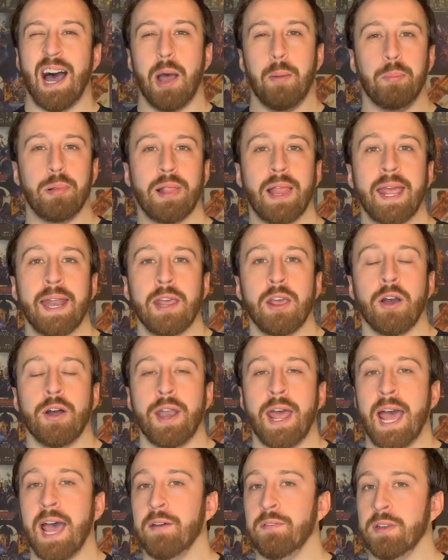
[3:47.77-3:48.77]
I'm planning on
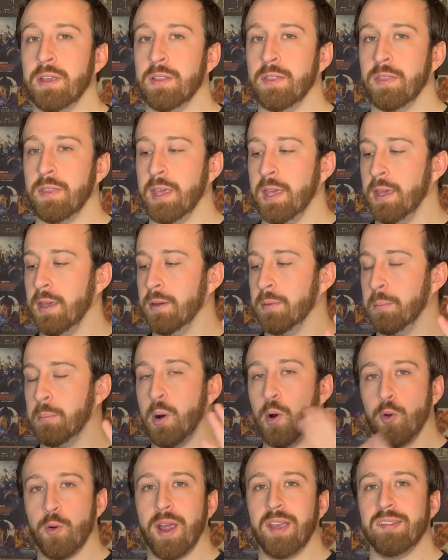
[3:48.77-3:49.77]
having the
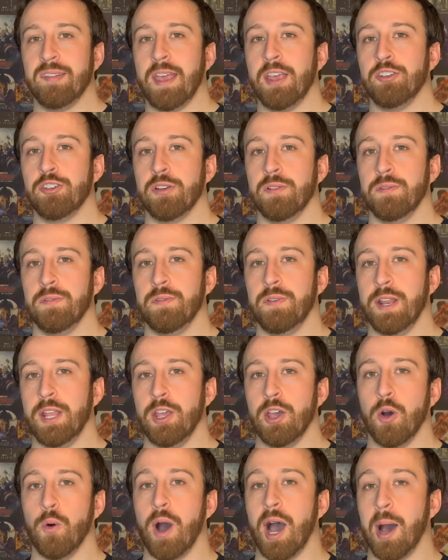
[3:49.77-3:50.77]
motorization
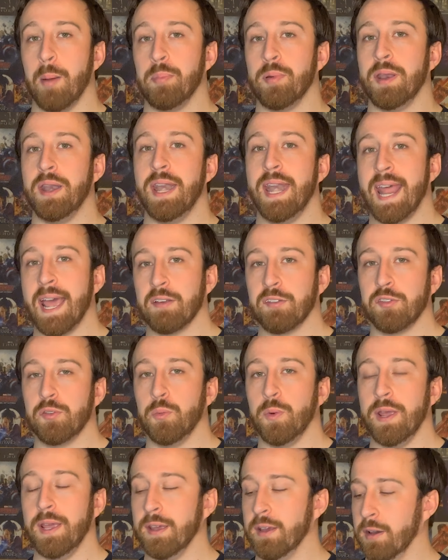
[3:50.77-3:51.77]
video up next
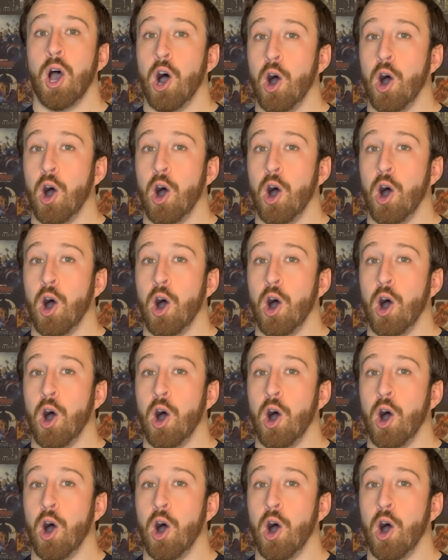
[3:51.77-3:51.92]
week.